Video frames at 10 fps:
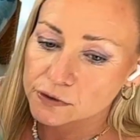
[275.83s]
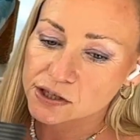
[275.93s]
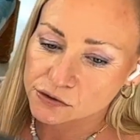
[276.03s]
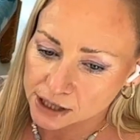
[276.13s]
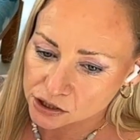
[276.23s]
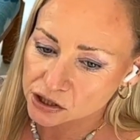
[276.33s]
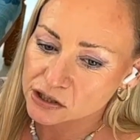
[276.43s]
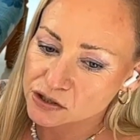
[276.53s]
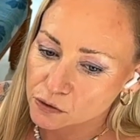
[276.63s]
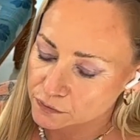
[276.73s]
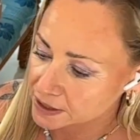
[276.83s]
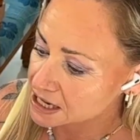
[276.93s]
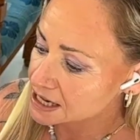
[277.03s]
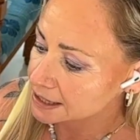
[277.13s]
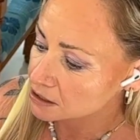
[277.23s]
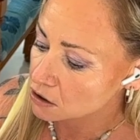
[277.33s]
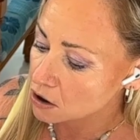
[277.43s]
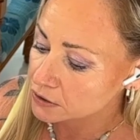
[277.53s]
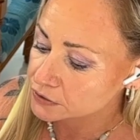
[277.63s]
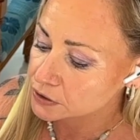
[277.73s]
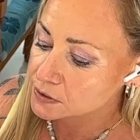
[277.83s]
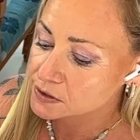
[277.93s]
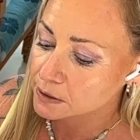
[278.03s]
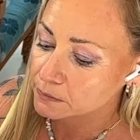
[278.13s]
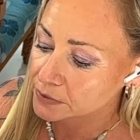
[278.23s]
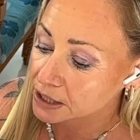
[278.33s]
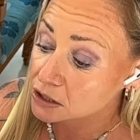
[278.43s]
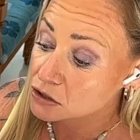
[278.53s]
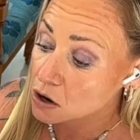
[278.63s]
restrictions or feeling like you can't do something,